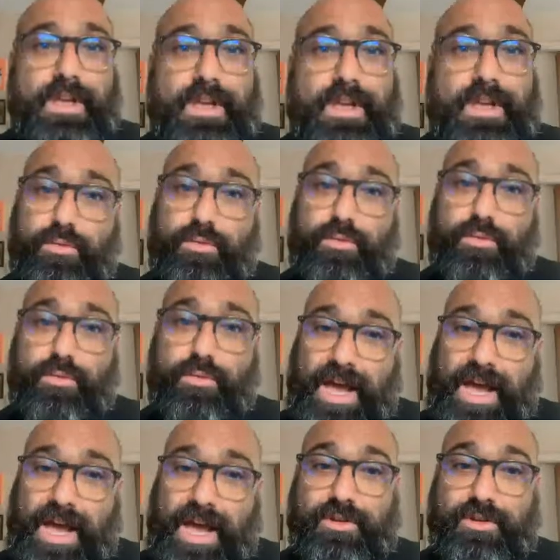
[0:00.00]
state is where we're
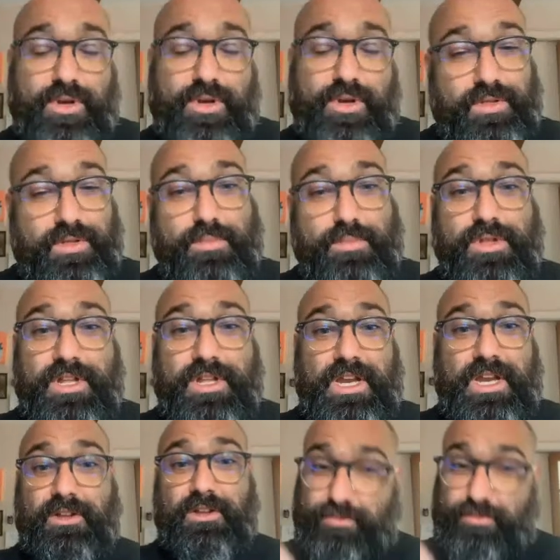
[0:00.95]
going to actually build the
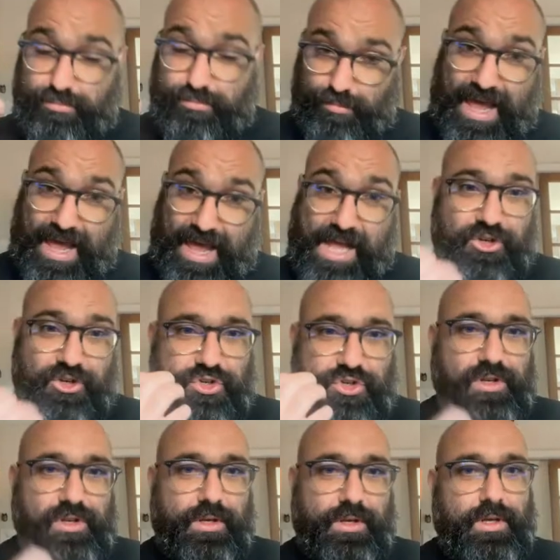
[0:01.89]
ability to
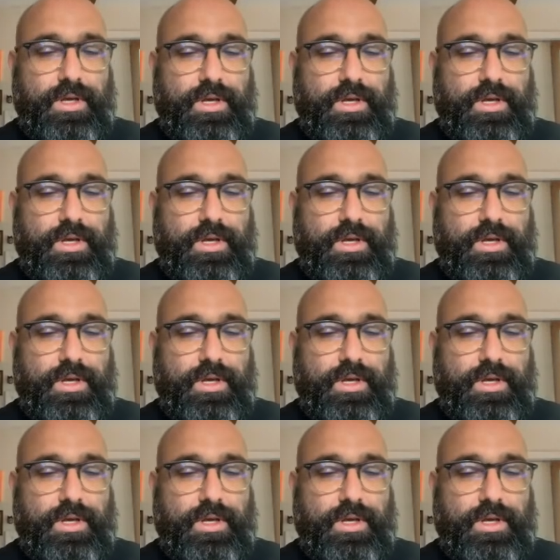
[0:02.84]
smash.